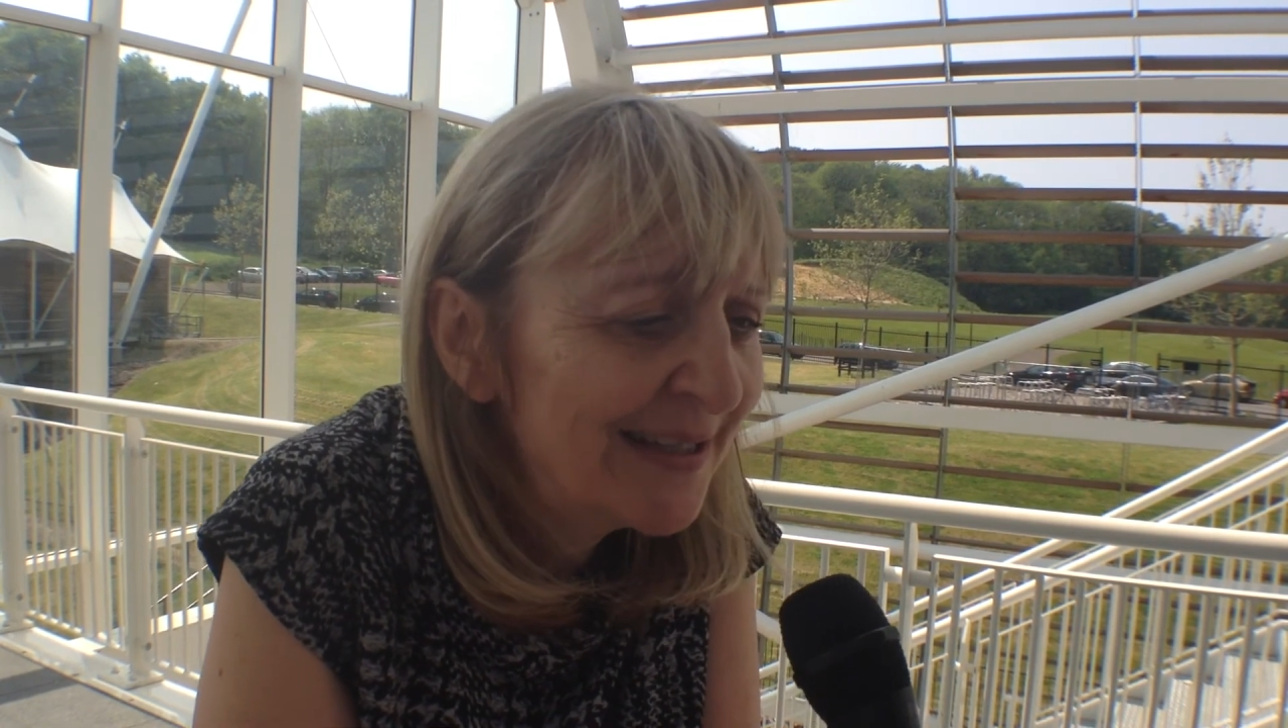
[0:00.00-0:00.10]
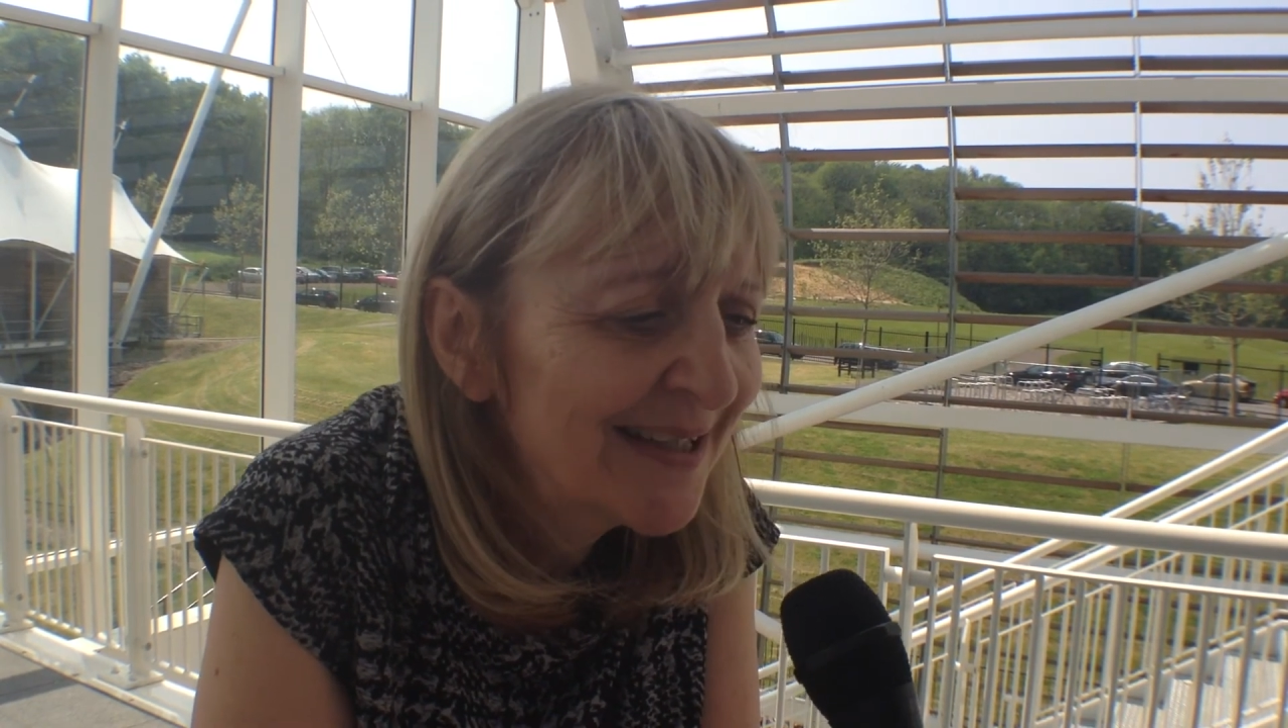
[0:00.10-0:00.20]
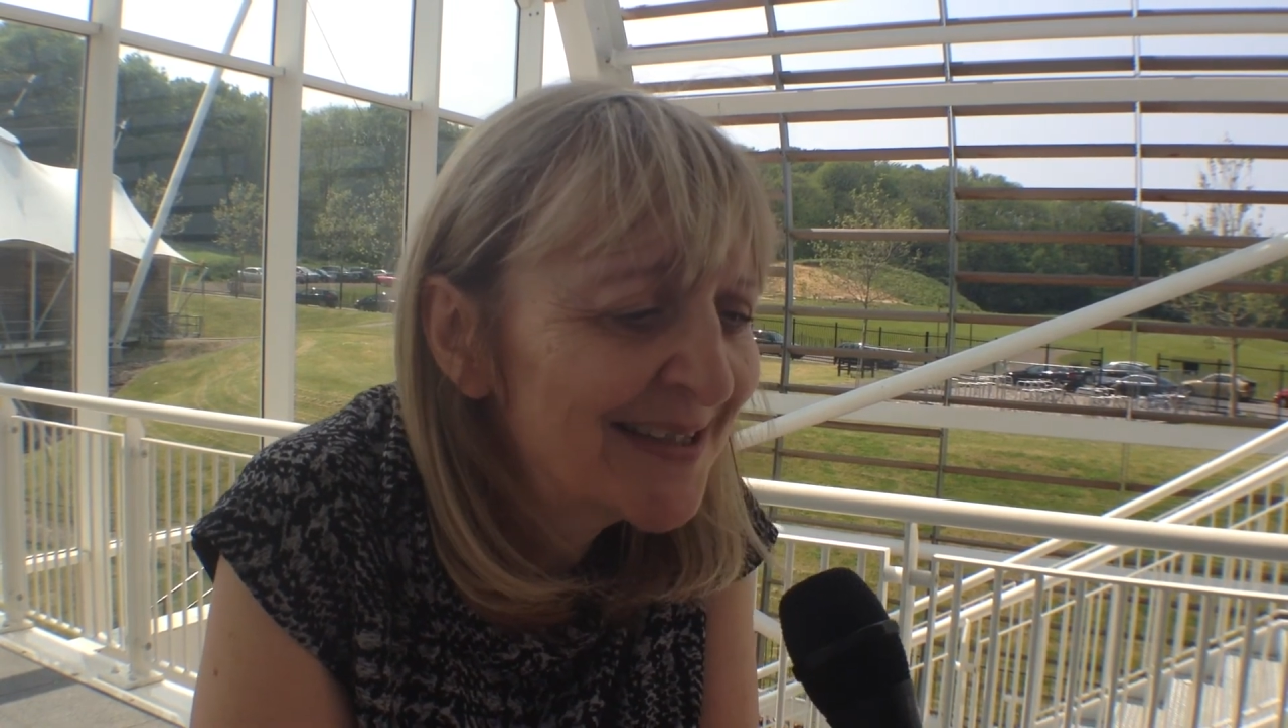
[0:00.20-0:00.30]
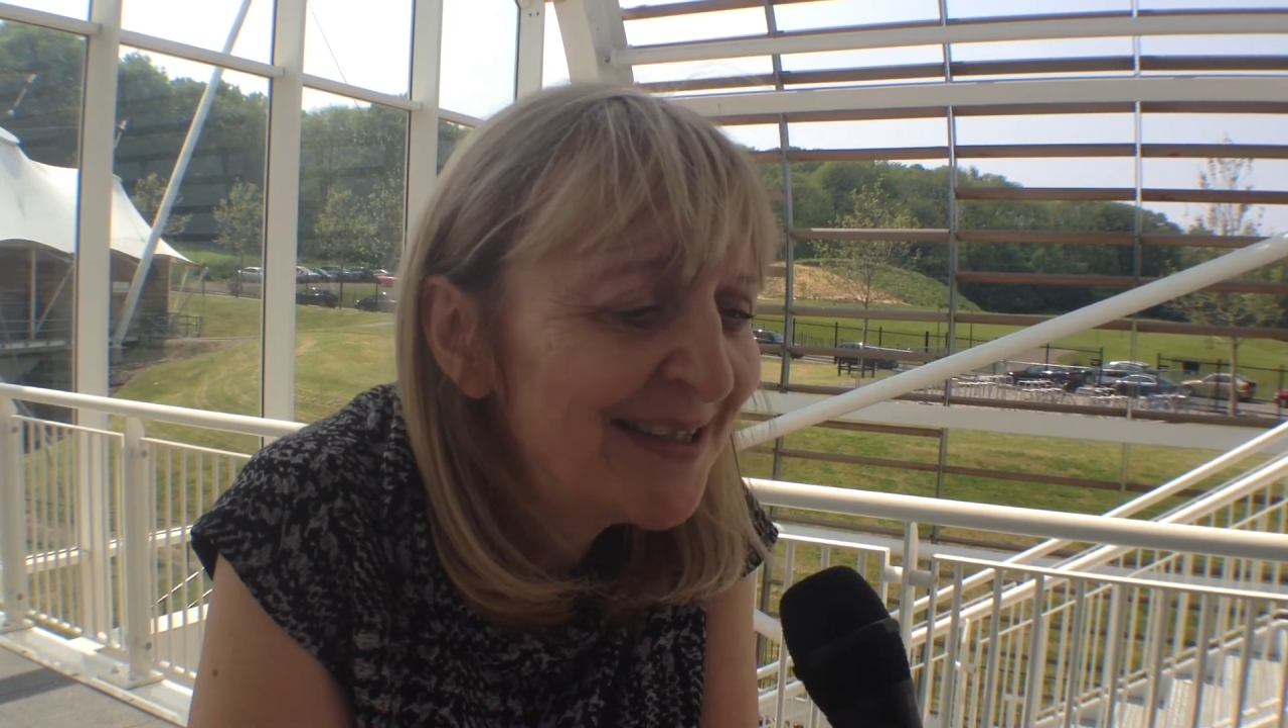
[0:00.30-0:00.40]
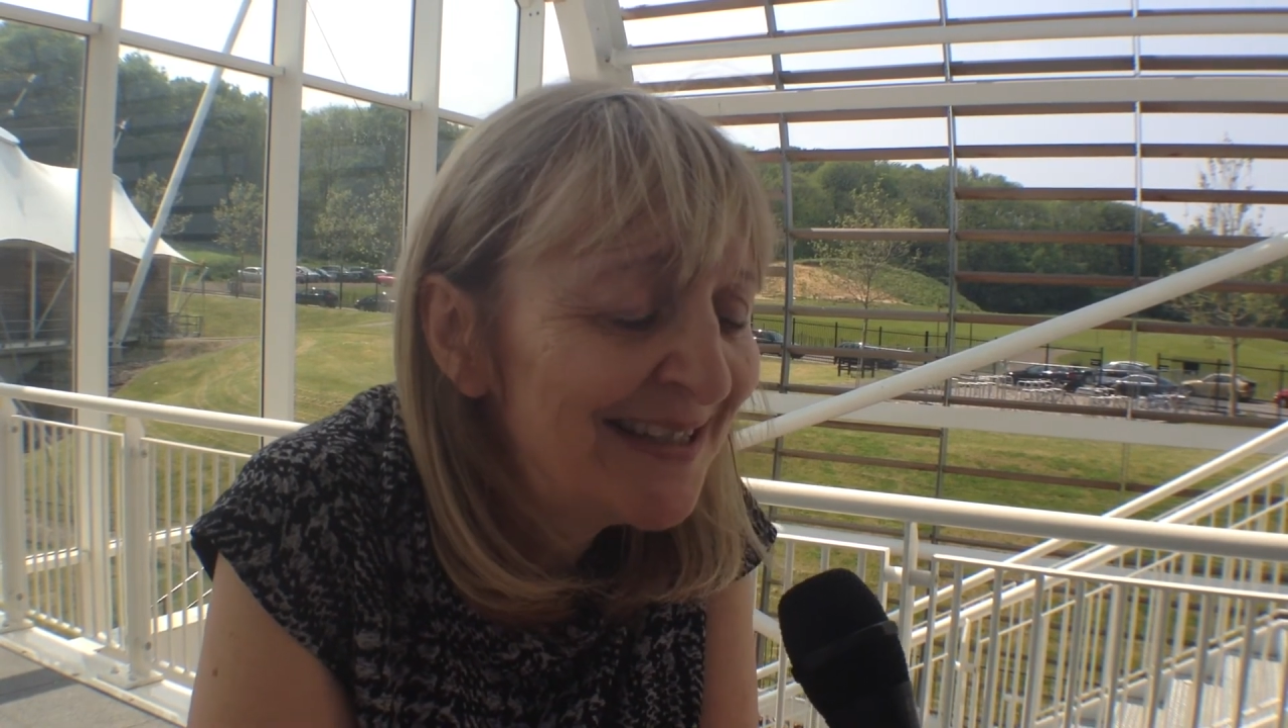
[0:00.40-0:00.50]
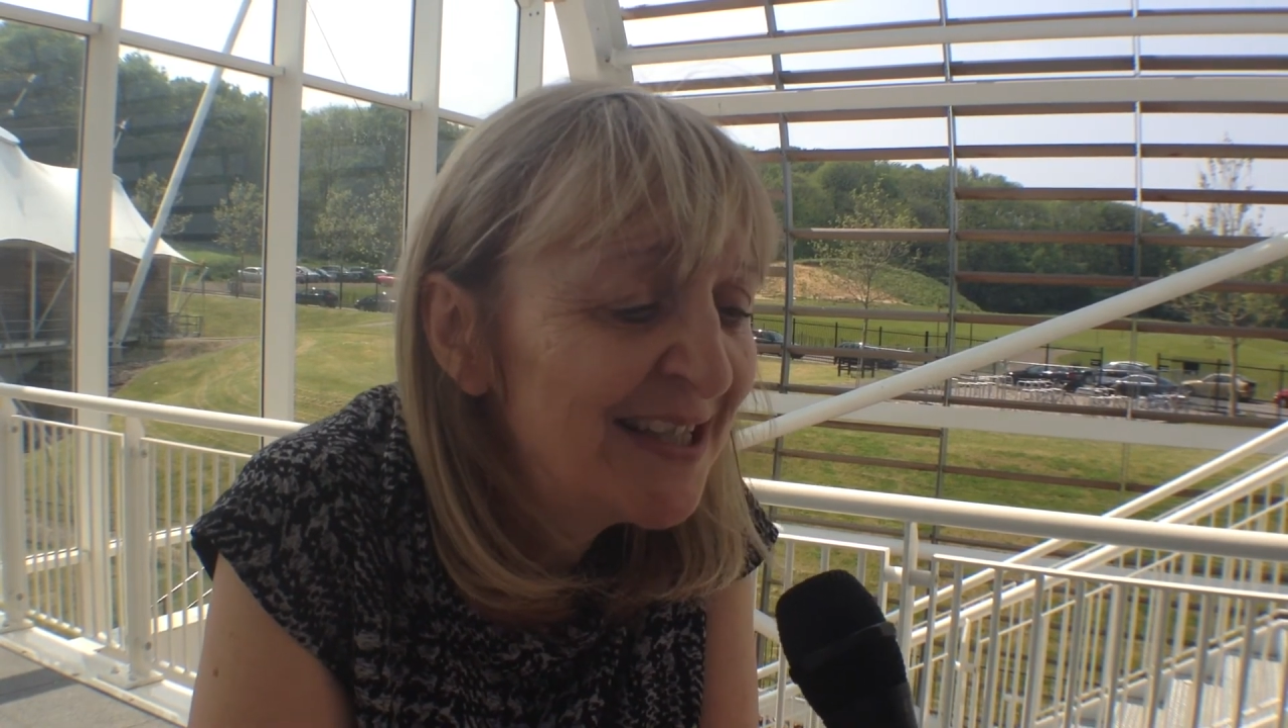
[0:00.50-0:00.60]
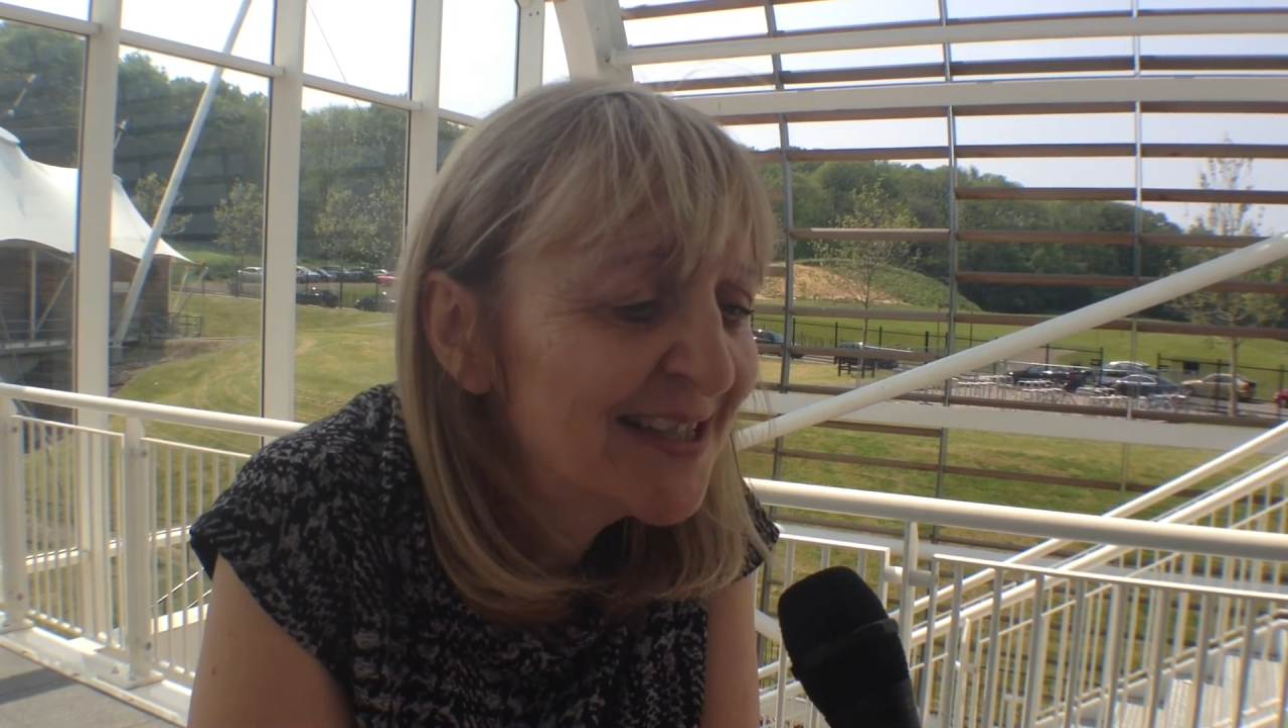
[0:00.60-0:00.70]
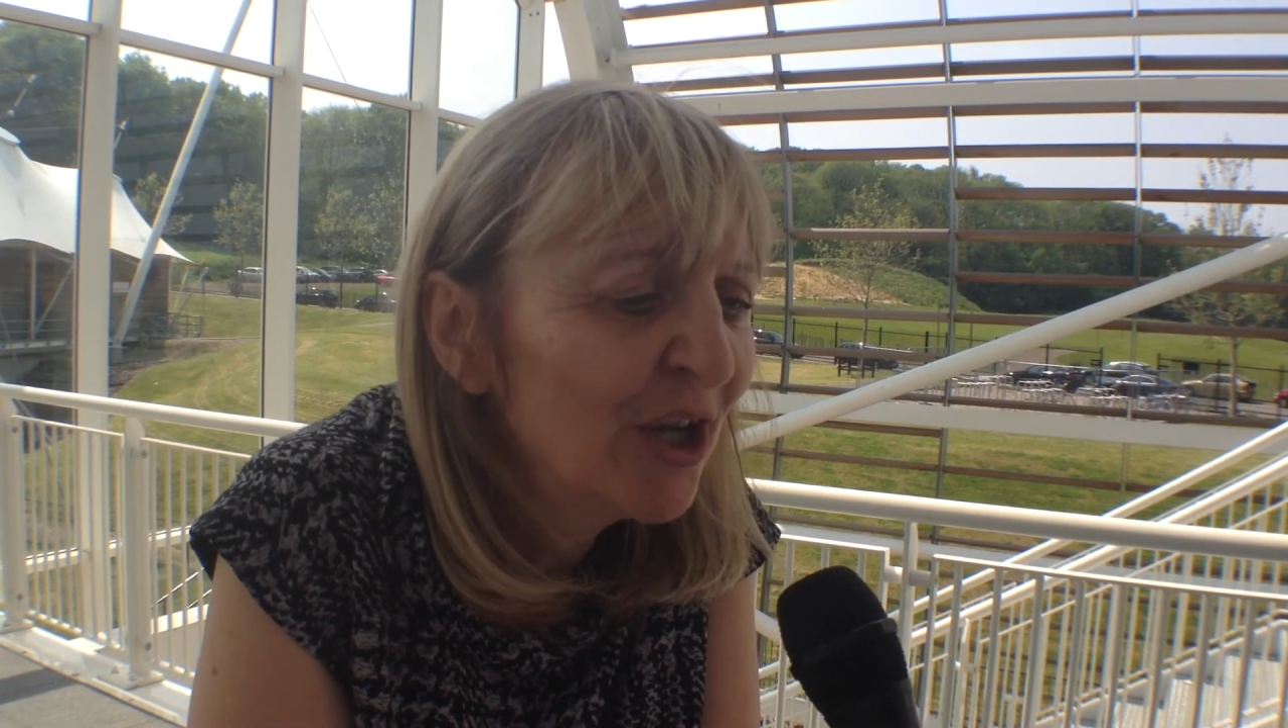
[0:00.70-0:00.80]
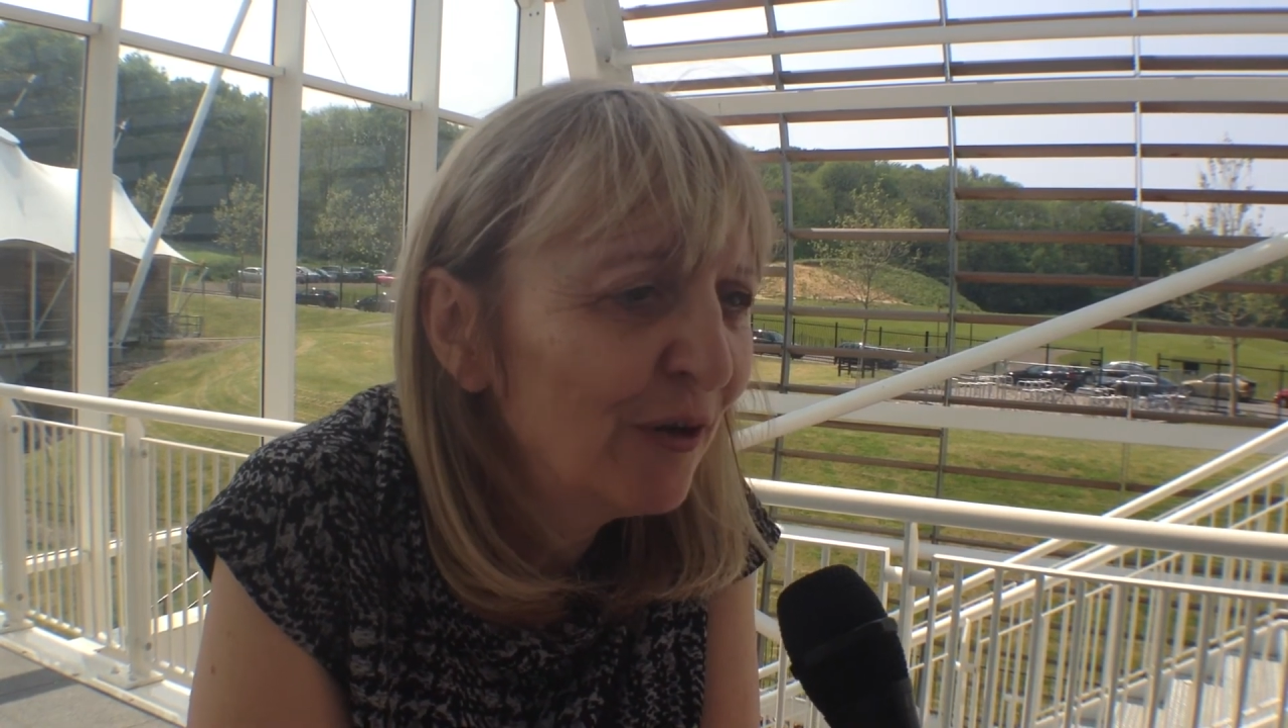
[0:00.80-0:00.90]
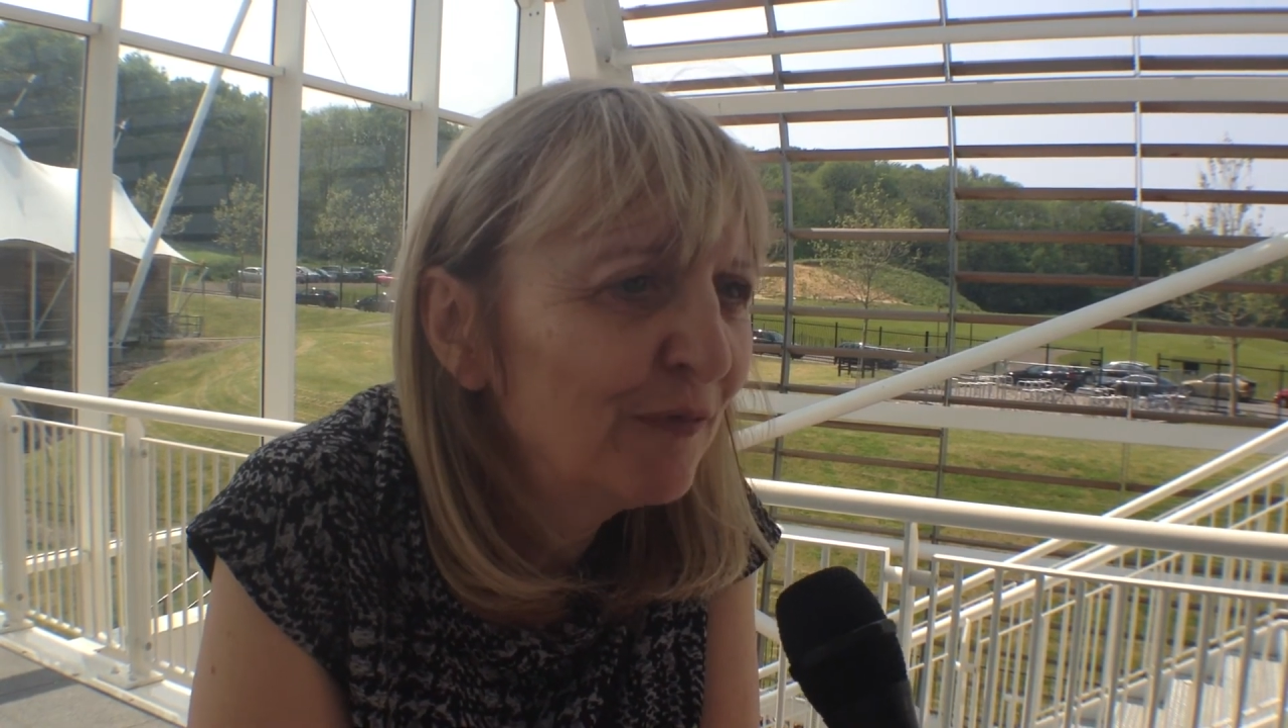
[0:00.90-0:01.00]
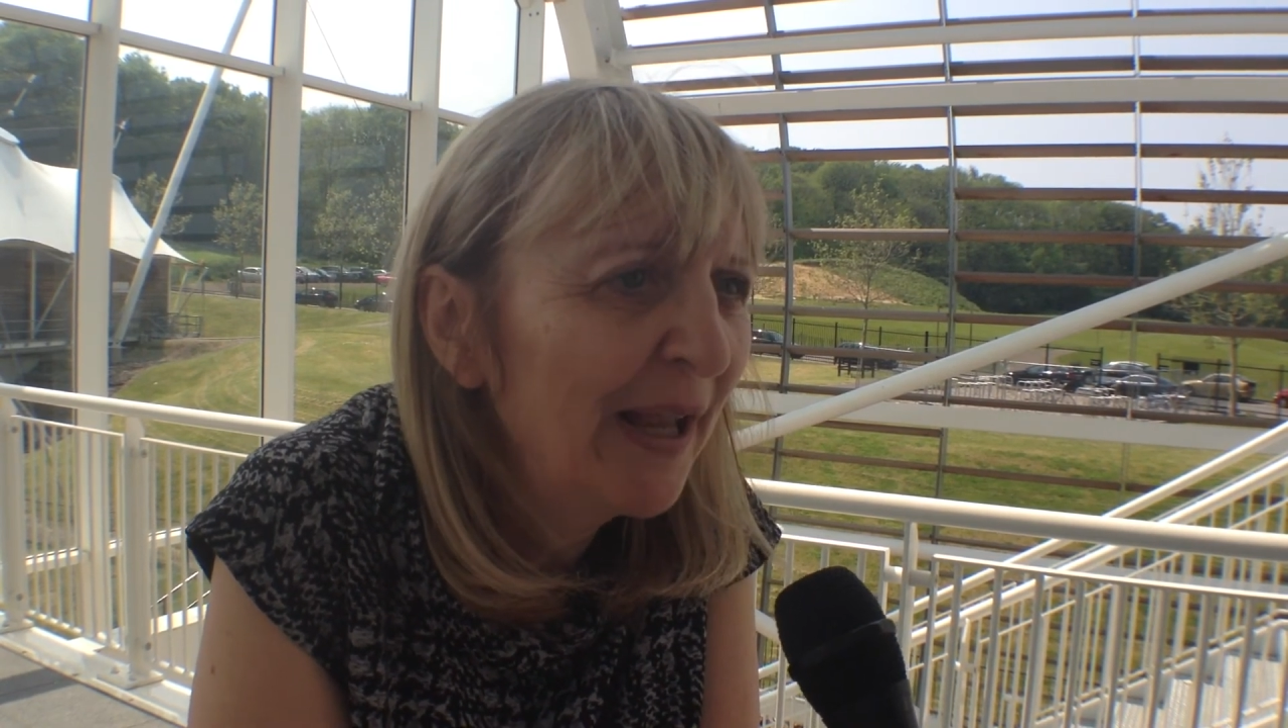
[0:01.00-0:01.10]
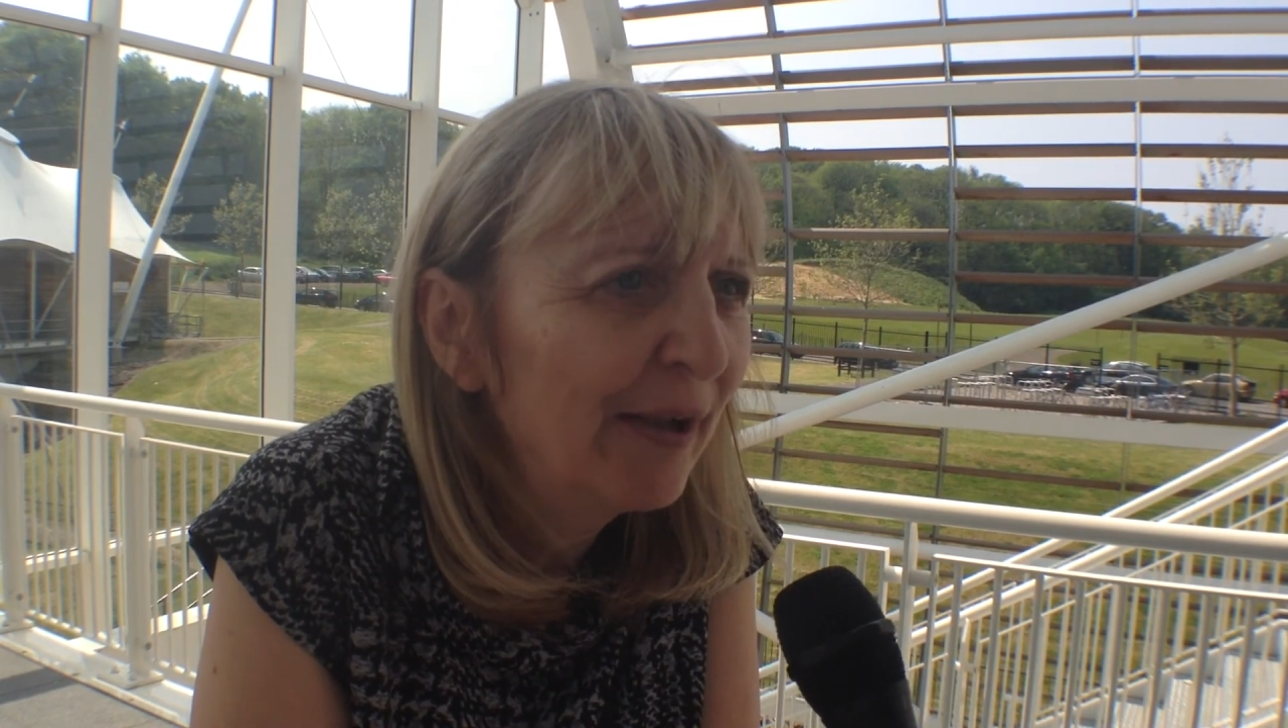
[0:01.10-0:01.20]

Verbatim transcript: doesn't deserve